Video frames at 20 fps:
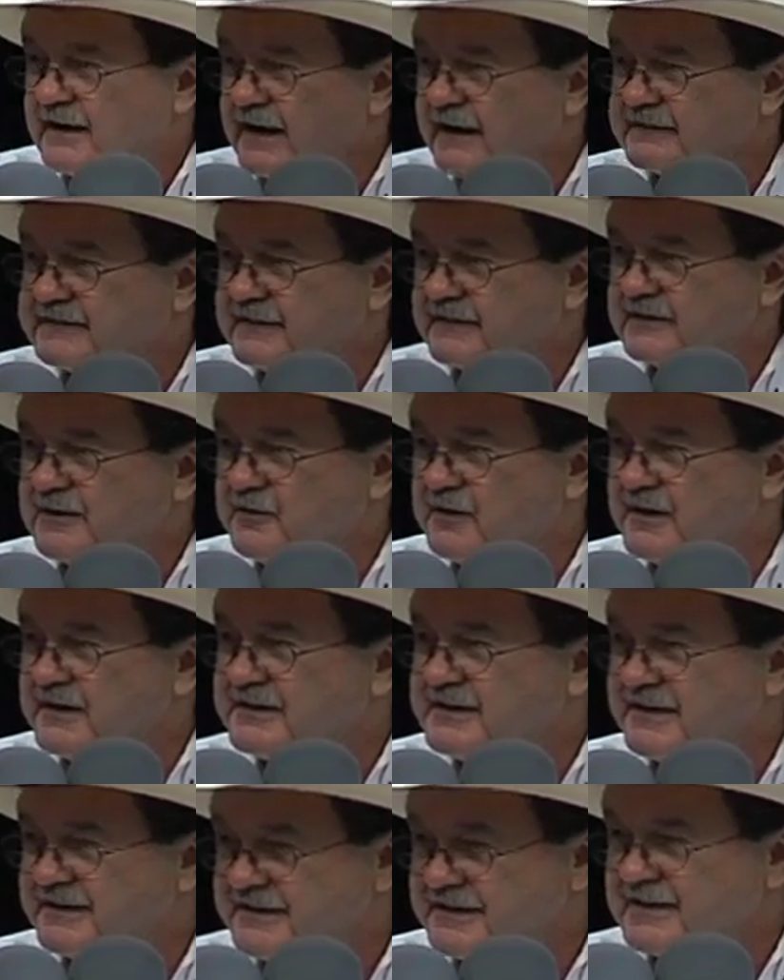I tell you
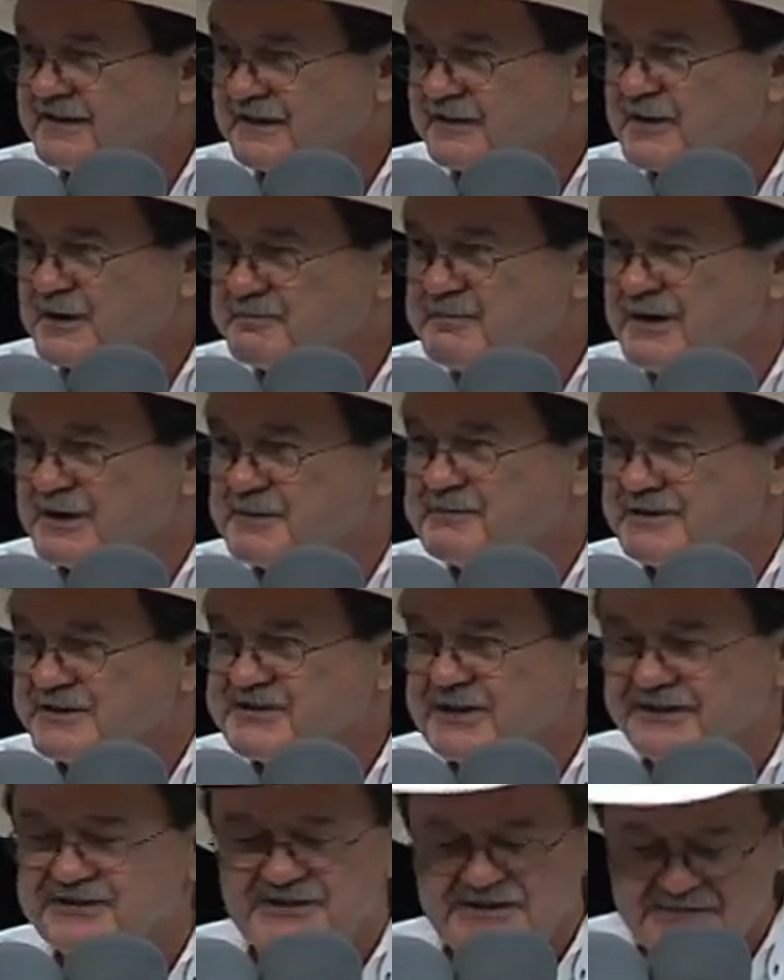what, they better be
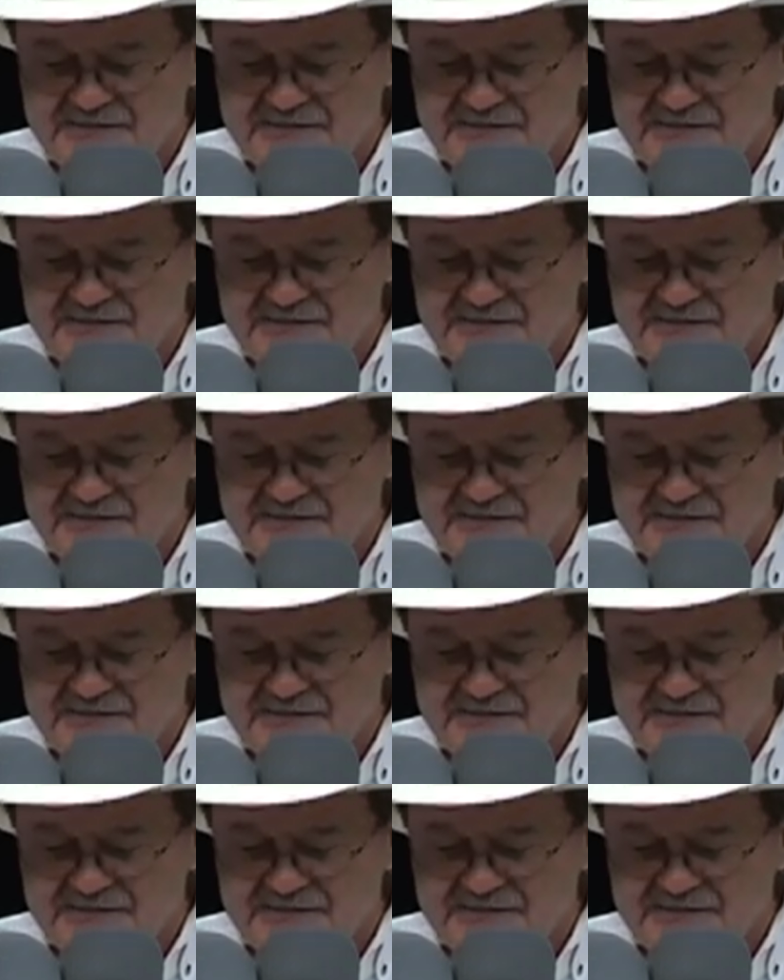setting